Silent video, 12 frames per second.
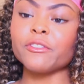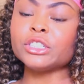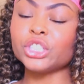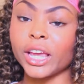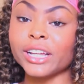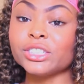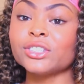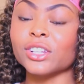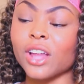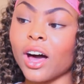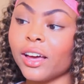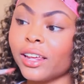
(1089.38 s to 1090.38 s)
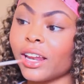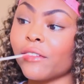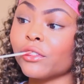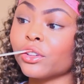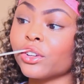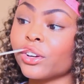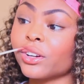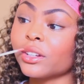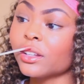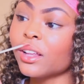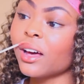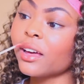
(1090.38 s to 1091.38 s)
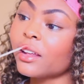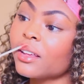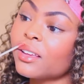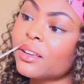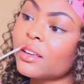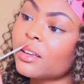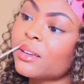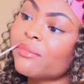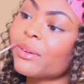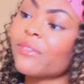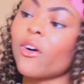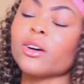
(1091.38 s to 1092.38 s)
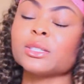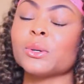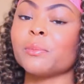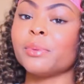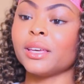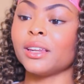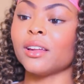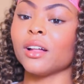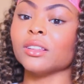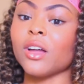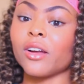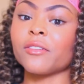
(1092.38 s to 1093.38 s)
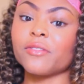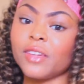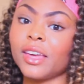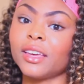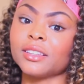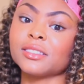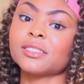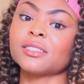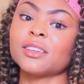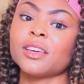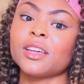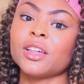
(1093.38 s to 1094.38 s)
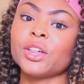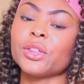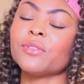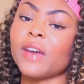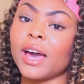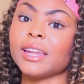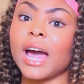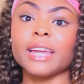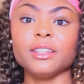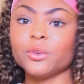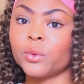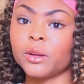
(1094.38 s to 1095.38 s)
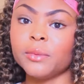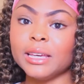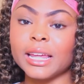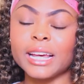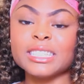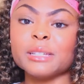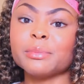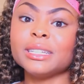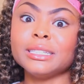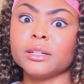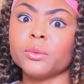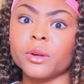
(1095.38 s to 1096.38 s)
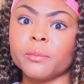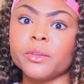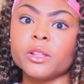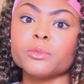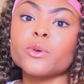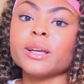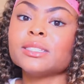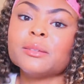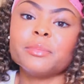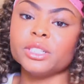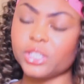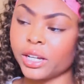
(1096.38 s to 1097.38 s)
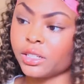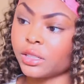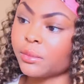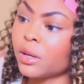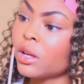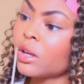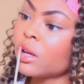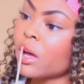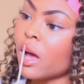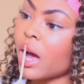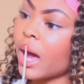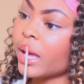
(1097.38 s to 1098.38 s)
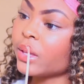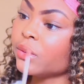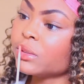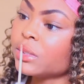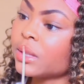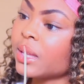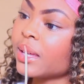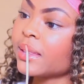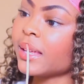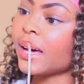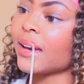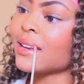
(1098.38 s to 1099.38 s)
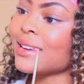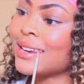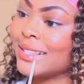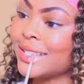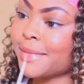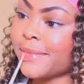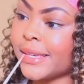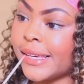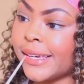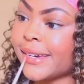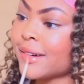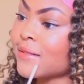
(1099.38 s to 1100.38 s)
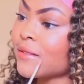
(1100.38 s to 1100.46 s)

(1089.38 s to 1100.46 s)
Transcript: changed a lot and I've learned a lot, but I've also been a lot of things that I didn't want to be, and I simply didn't want to be them, so I simply changed them. I used to think that I needed to be